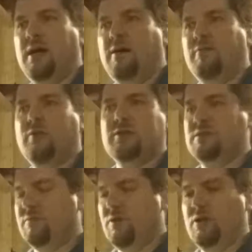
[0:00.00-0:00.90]
Um,
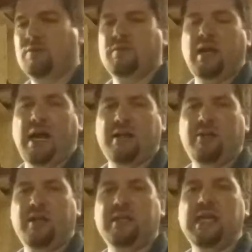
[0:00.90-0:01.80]
first of all, I
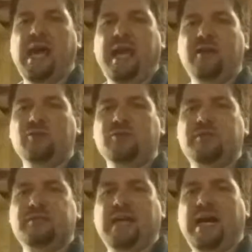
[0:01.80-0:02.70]
think the
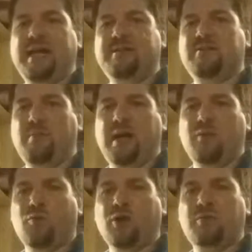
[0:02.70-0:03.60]
angled sides
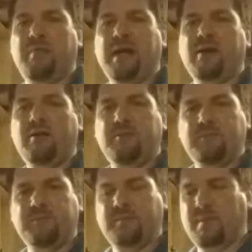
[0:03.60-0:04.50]
might work better,
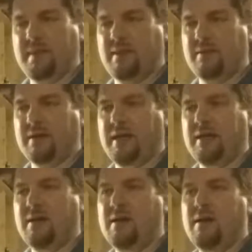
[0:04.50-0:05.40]

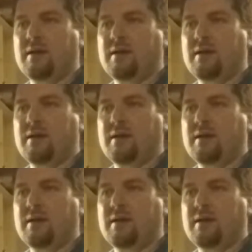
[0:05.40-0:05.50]
okay?